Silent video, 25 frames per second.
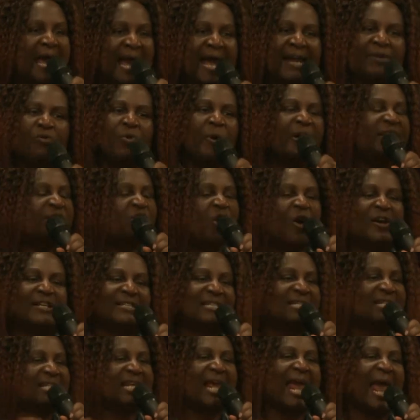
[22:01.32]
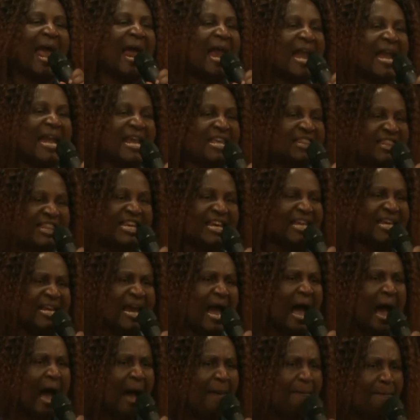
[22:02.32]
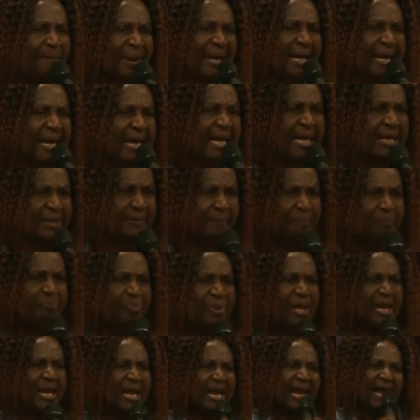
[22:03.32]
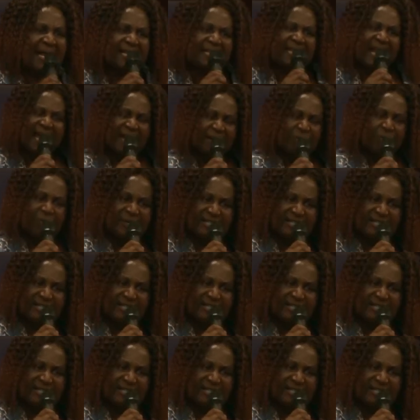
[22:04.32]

and we don't see anything happening. And then